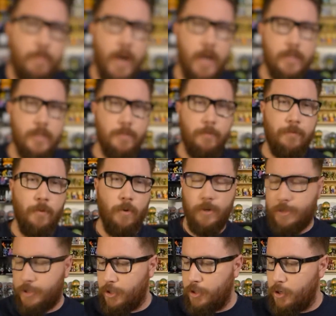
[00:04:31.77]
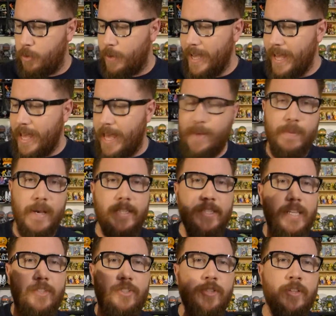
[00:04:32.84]
boxes before too, and
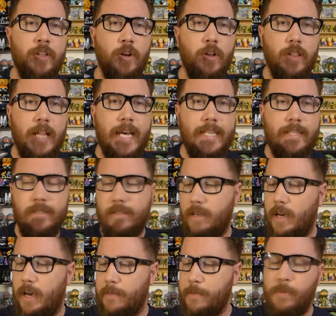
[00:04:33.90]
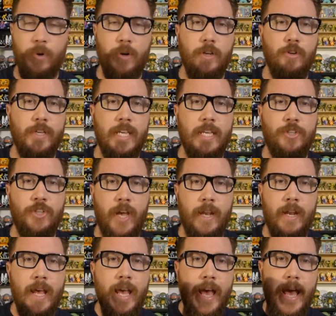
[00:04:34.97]
basically it's just a little light you put on your
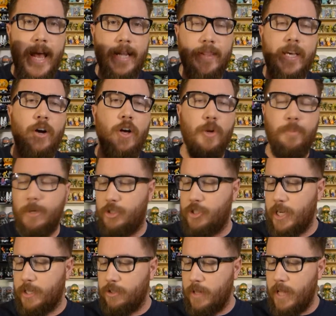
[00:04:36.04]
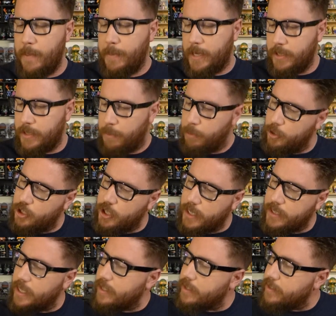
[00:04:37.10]
keychain, and they call it a projector light because it
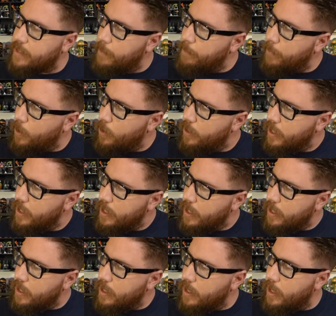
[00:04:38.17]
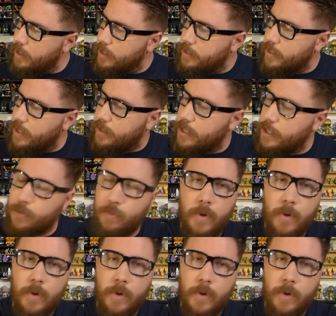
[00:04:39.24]
projects a symbol. It looks like this